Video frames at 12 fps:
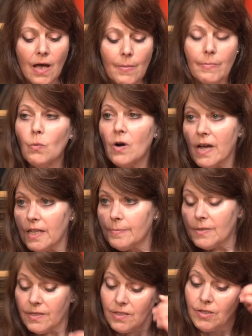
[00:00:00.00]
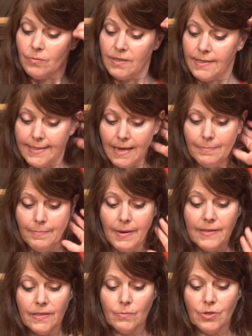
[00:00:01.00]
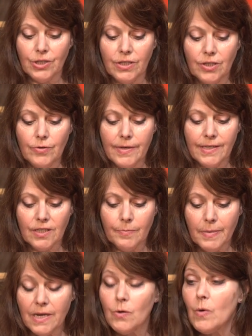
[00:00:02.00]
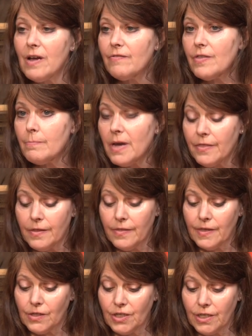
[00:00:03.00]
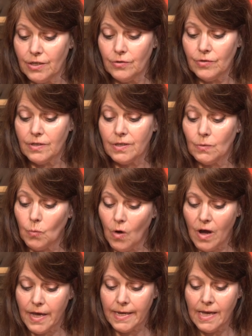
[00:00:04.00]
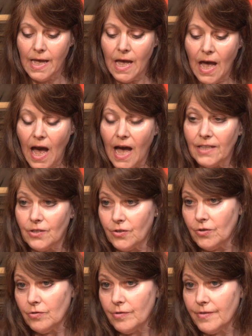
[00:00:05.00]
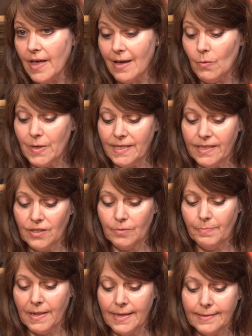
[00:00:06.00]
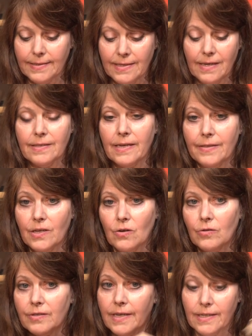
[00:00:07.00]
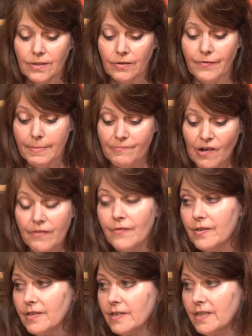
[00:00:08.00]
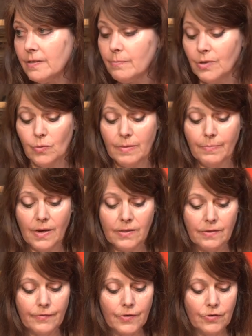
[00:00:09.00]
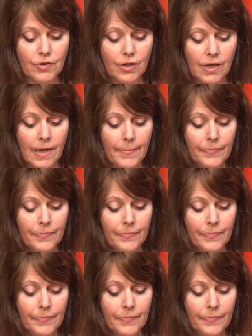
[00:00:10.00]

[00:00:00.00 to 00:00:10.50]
But what helps us to understand better what she's doing is to be aware of the method that she uses and why. And to do that, we need to place the essay in the context of the preface in Between Past and Future.